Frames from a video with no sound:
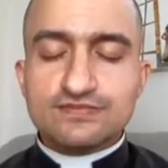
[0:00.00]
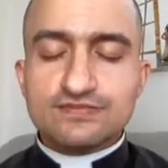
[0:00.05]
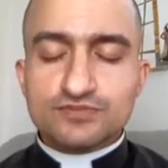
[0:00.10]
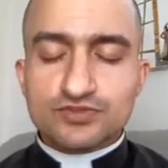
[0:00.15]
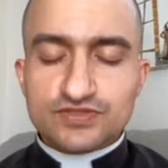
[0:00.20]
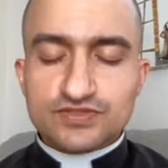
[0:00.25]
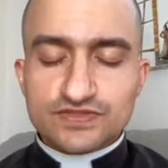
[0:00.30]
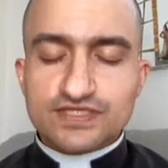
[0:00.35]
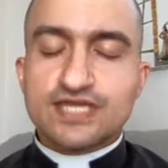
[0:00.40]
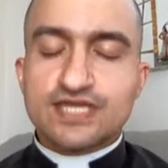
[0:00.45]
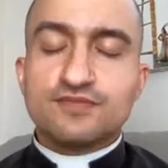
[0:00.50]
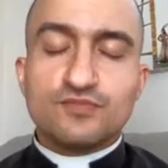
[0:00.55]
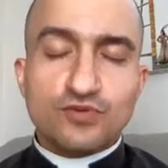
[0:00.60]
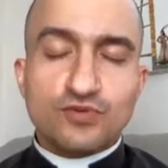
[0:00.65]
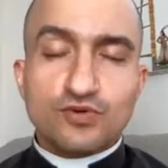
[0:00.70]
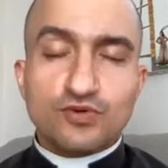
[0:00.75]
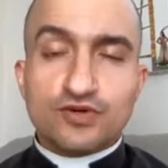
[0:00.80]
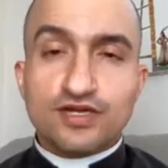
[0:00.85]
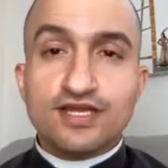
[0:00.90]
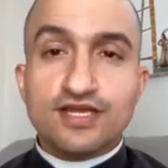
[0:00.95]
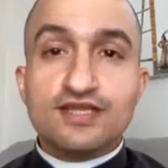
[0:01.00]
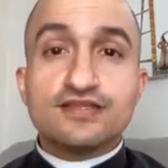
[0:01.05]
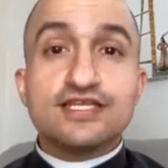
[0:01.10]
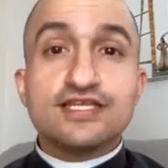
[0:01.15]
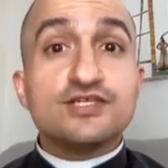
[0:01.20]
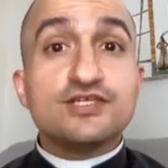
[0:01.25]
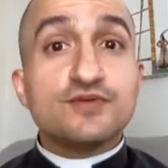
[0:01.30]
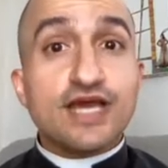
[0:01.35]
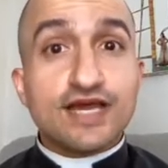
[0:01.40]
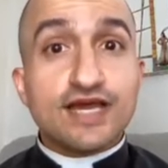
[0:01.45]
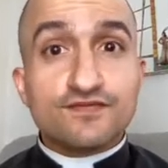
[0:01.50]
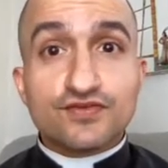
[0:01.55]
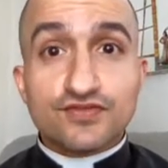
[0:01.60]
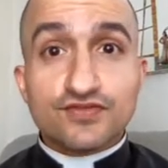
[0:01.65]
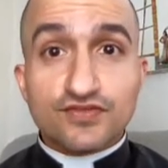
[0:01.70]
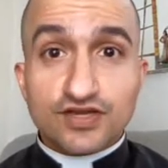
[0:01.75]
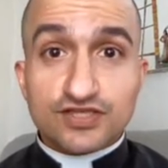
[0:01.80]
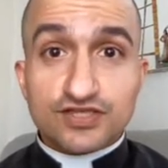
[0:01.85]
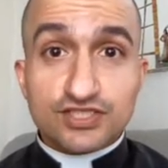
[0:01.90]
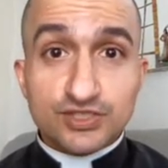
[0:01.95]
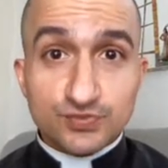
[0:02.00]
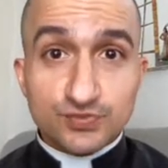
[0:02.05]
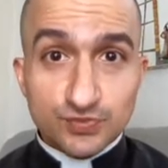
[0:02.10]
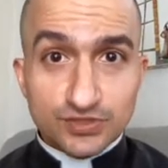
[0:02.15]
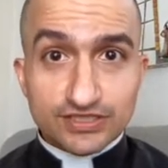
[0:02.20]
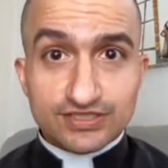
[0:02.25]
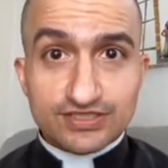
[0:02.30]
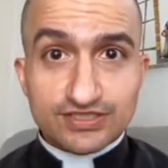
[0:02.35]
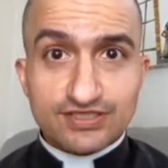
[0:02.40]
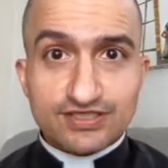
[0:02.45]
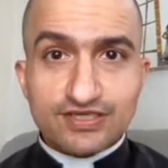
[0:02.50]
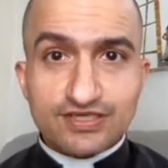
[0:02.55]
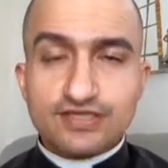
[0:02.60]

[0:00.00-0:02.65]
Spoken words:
percent more than you ever thought you would.